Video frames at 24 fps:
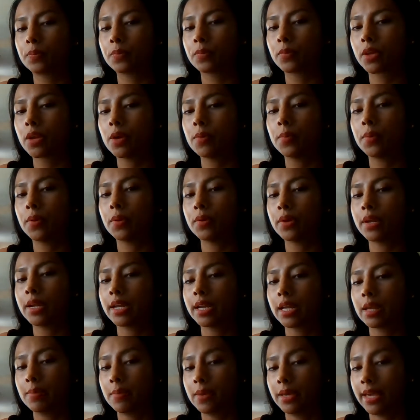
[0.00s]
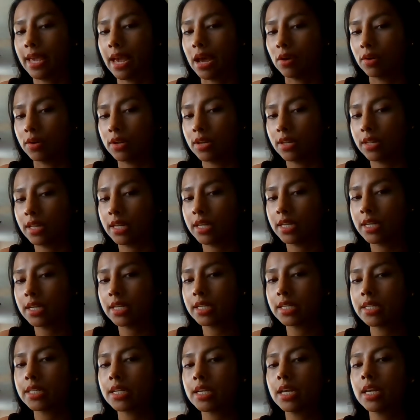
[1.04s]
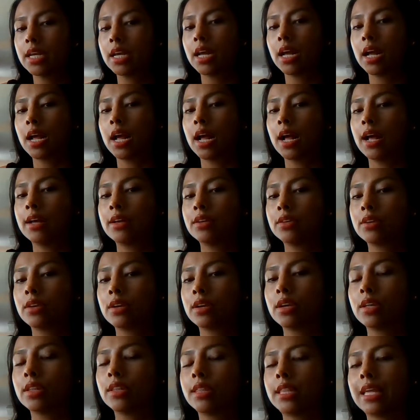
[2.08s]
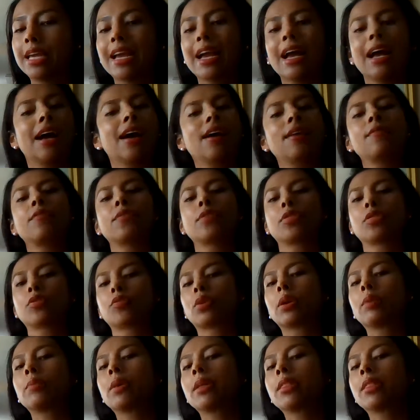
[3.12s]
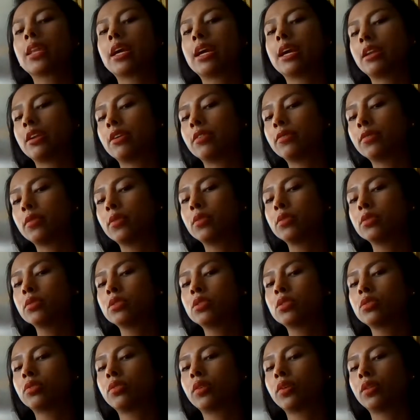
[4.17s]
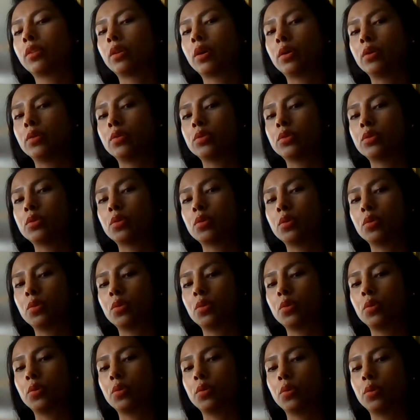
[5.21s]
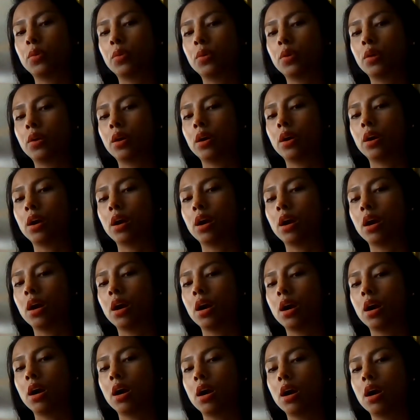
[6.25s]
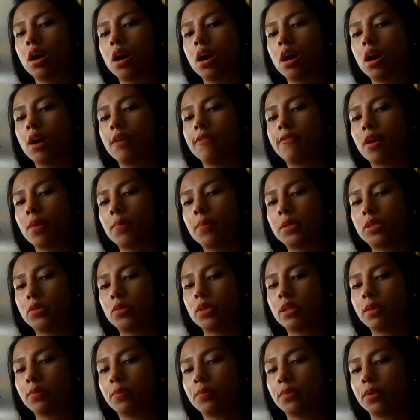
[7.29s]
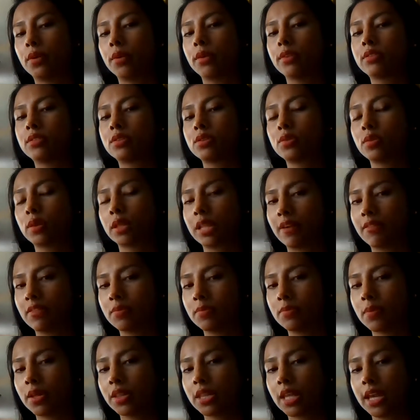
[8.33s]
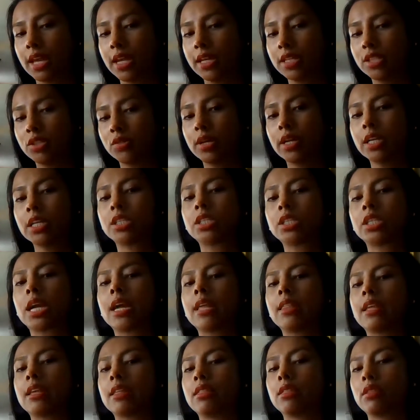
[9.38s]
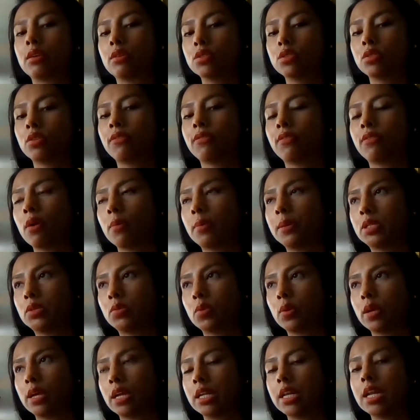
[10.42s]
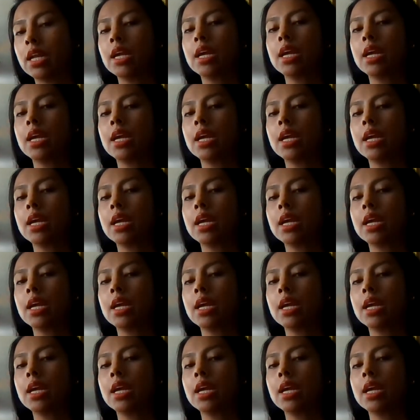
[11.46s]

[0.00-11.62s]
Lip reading: component can be calculated. They have 3-month intervals for those who fall between the birth to 11-month age range, and then those who fall between